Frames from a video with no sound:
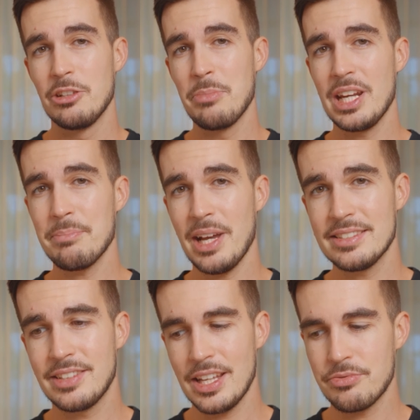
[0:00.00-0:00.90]
To
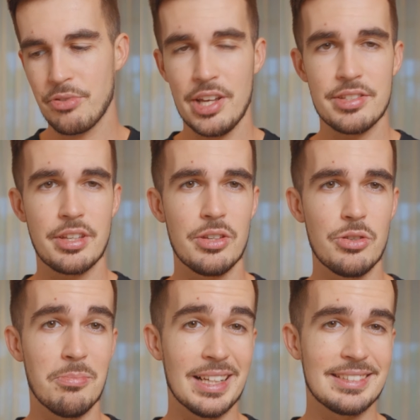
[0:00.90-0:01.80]
minimize this risk,
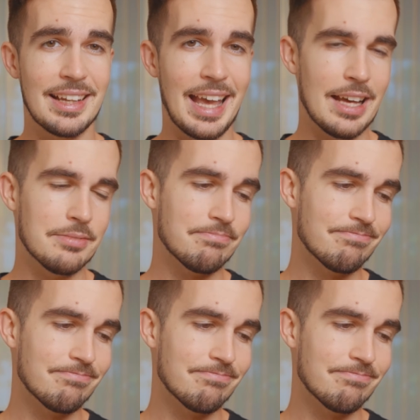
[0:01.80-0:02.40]
you must again